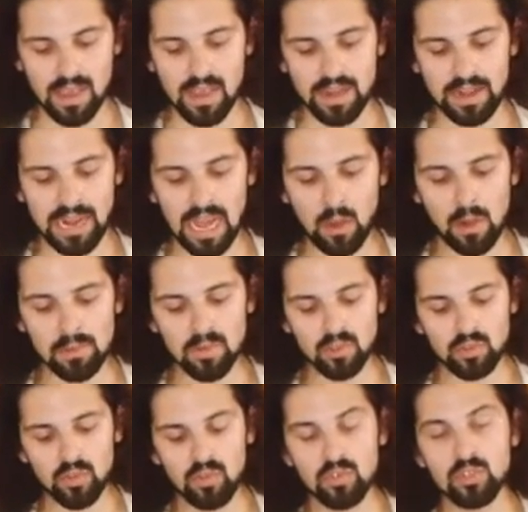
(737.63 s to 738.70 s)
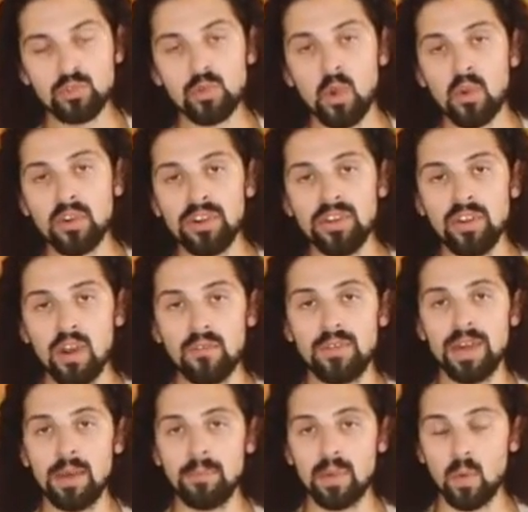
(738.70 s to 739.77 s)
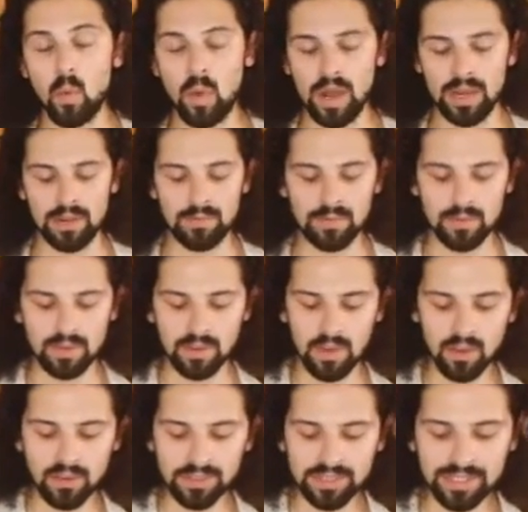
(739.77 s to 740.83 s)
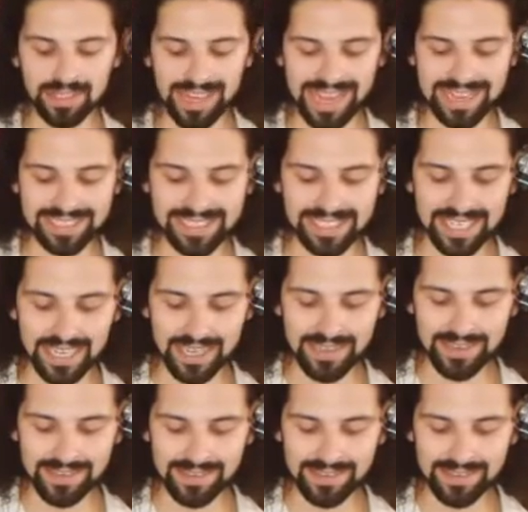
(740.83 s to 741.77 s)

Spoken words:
Now I'm going to use rotary knob number 1 until I see